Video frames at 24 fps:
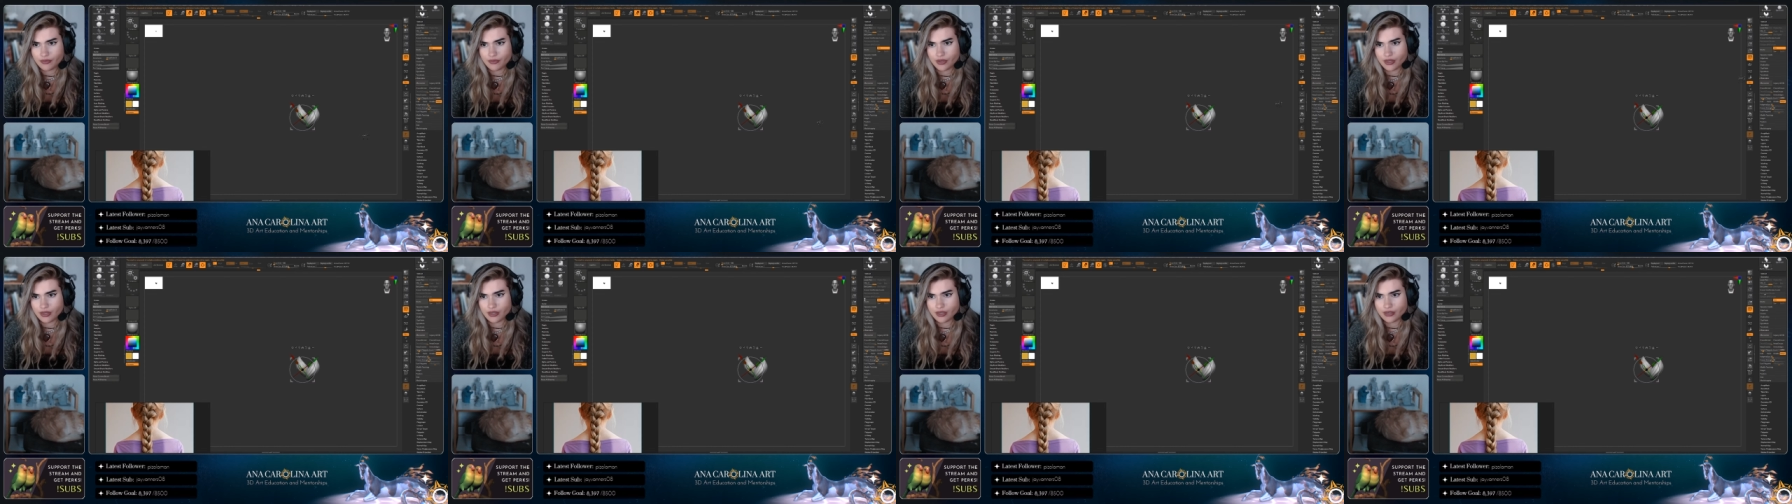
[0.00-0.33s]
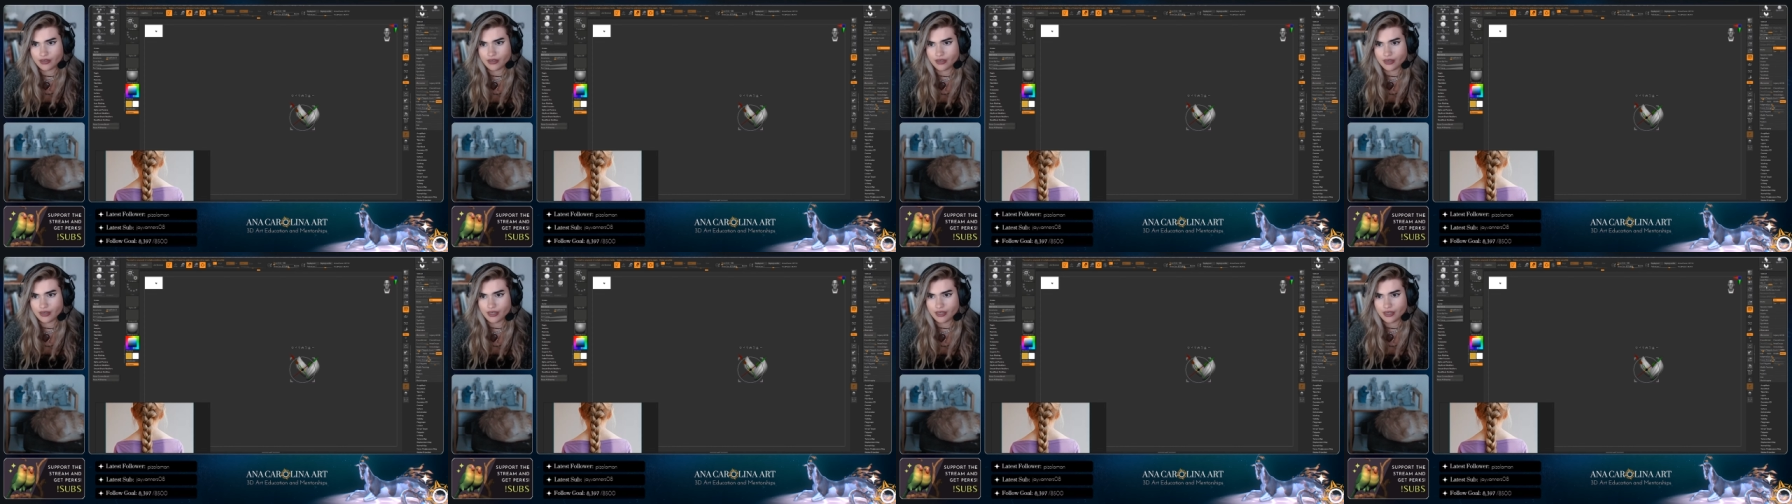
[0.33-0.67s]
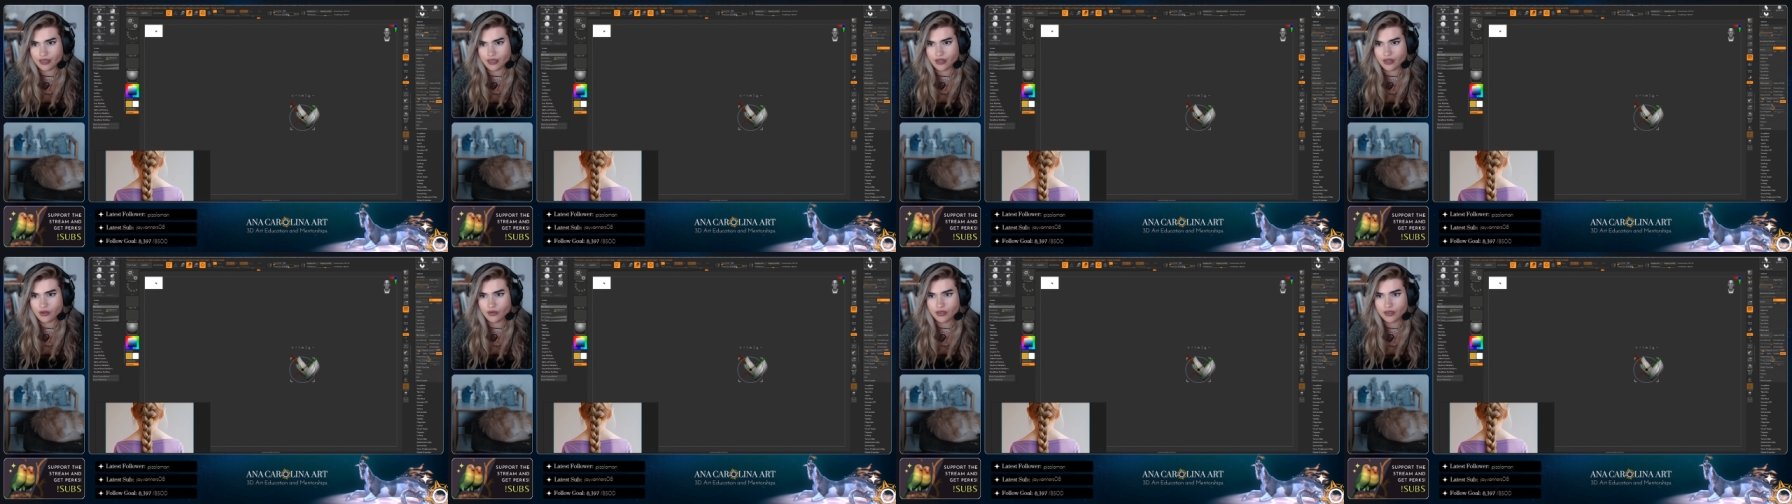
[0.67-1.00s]
I'm gonna
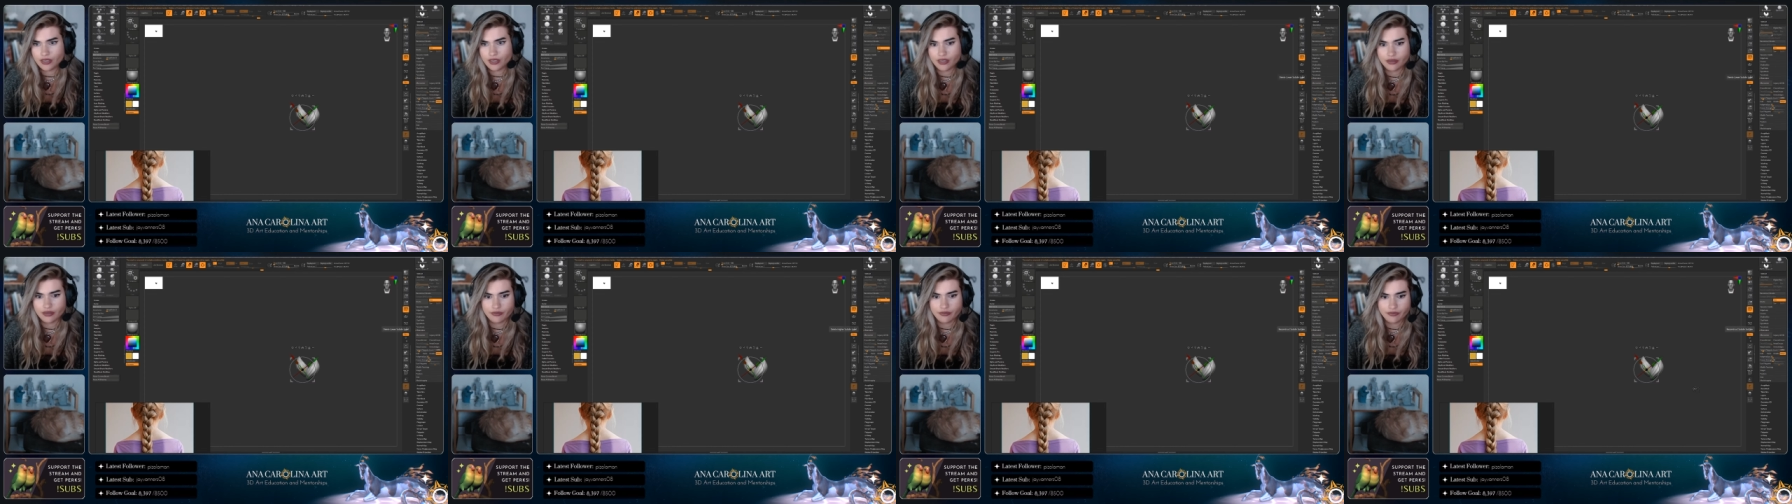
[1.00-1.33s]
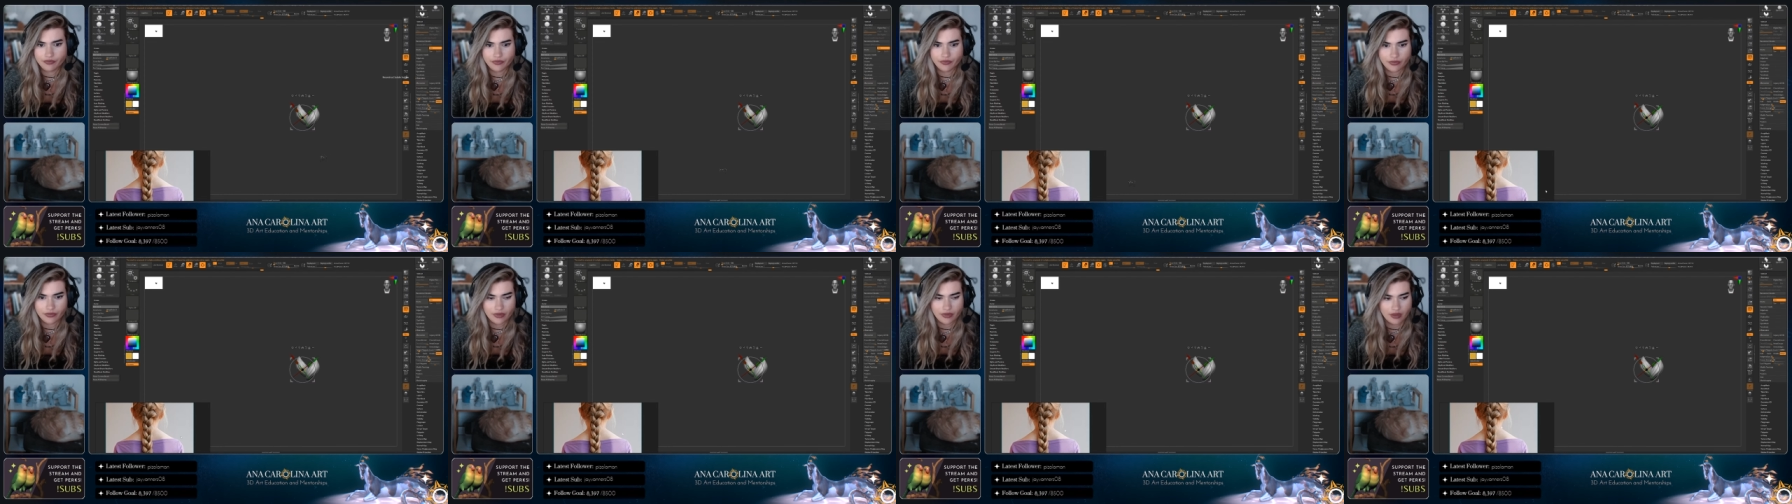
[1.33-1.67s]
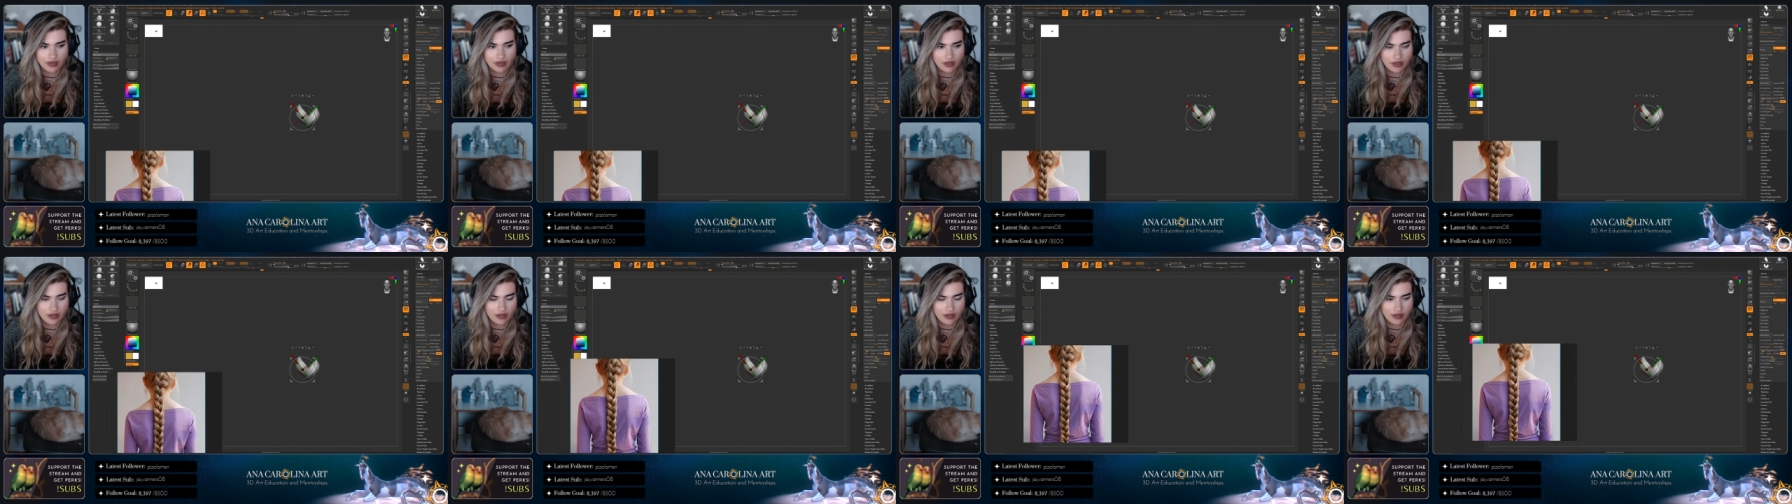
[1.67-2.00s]
delete lower,
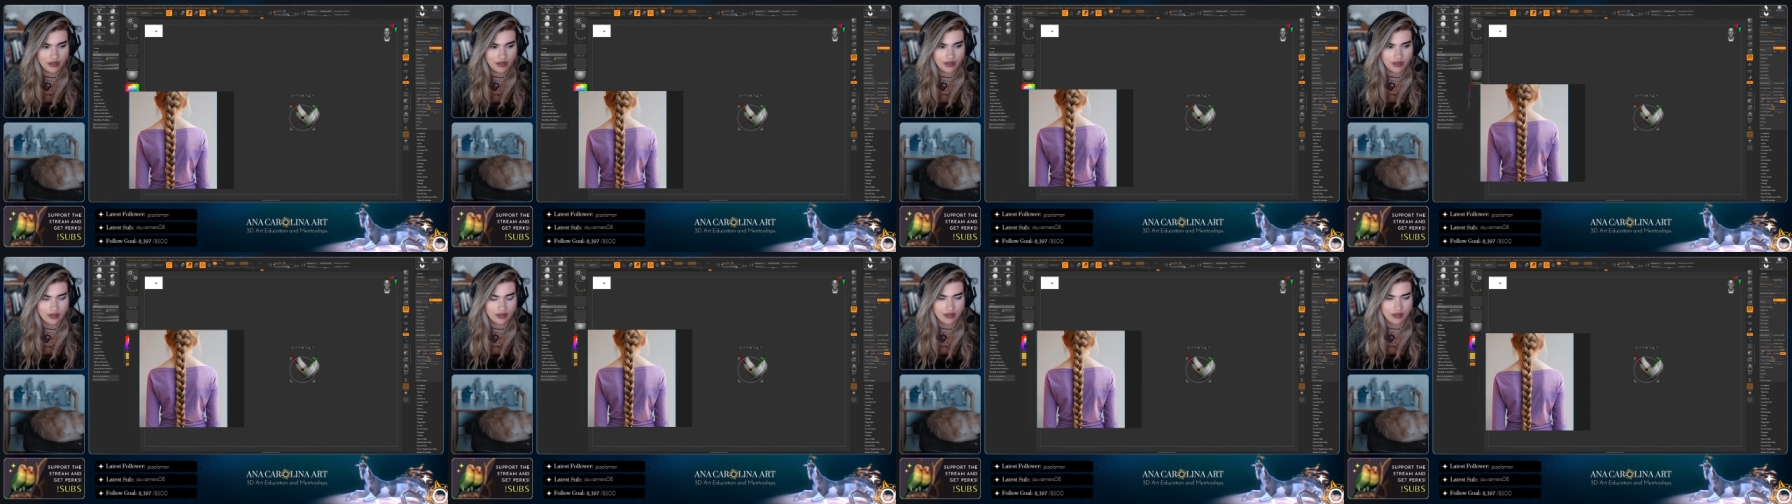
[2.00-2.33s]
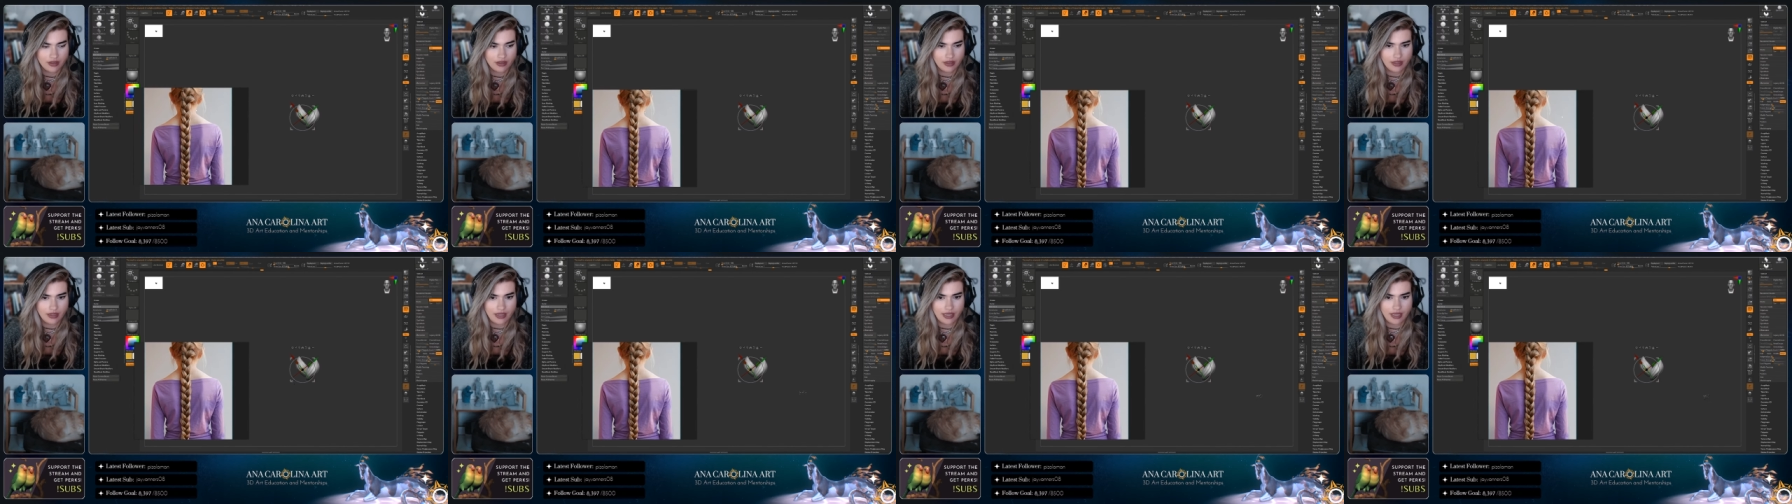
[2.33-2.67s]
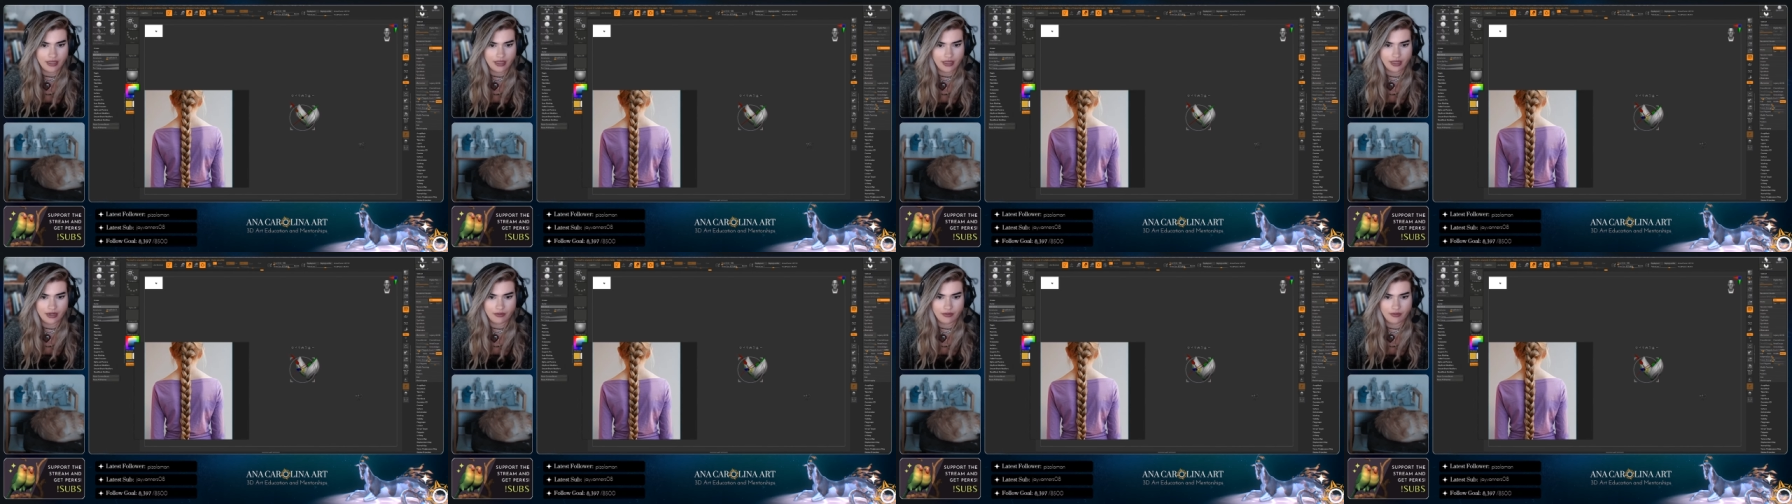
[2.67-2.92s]
and